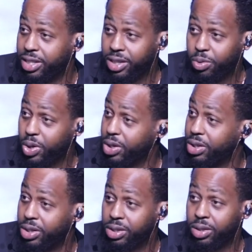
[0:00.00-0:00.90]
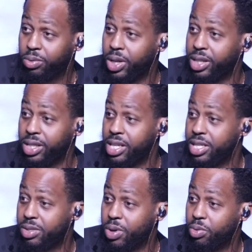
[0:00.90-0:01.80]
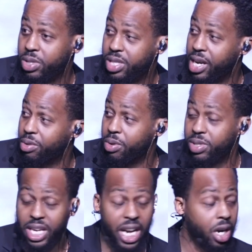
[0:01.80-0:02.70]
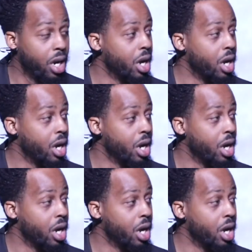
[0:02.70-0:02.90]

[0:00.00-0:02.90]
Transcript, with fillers: in the world, and what this, what was said, what was that,